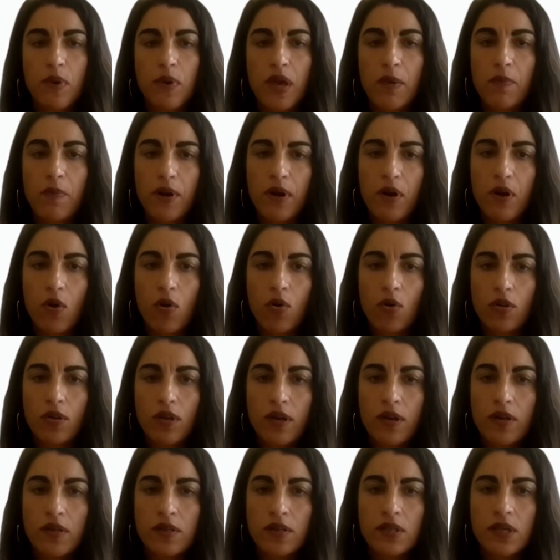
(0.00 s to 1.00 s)
paper
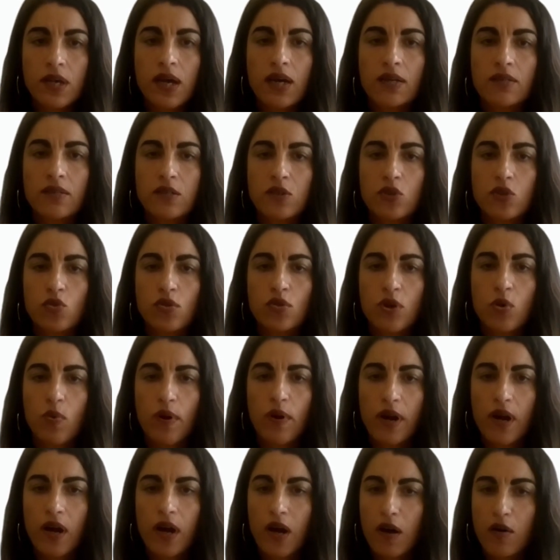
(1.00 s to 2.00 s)
orders handed to the
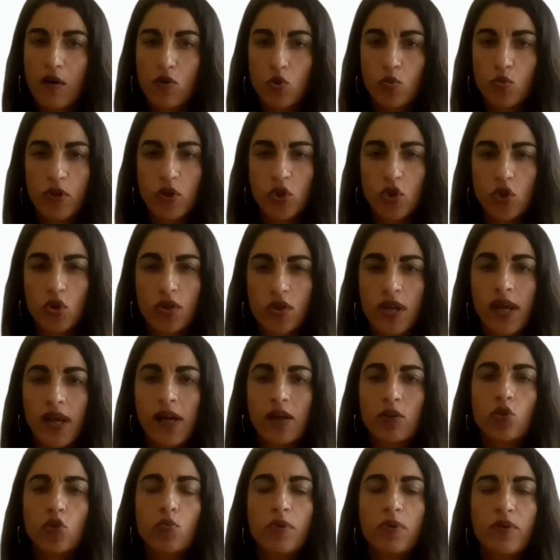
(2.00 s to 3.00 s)
warehouse
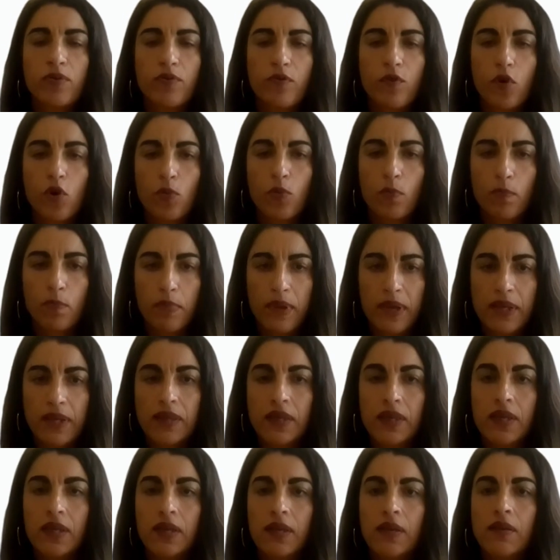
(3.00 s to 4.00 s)
personnel to perform
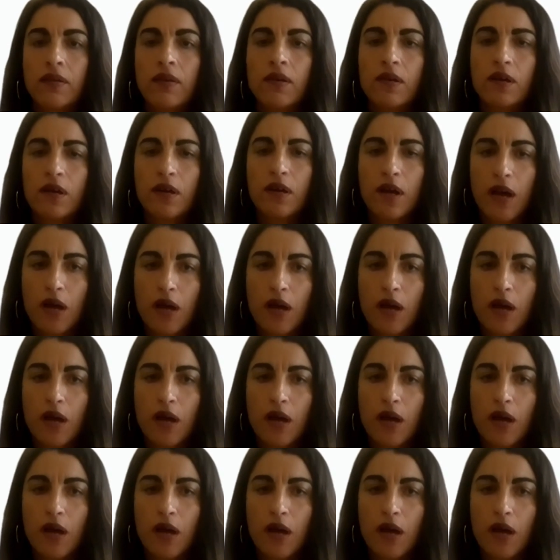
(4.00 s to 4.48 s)
picking,